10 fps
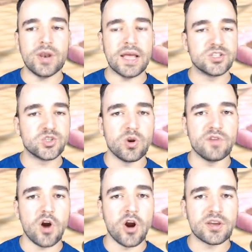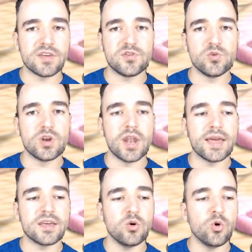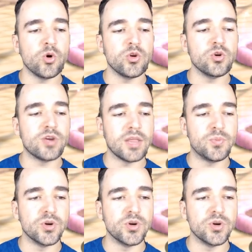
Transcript: as Joan of Arc if you would like, or you could put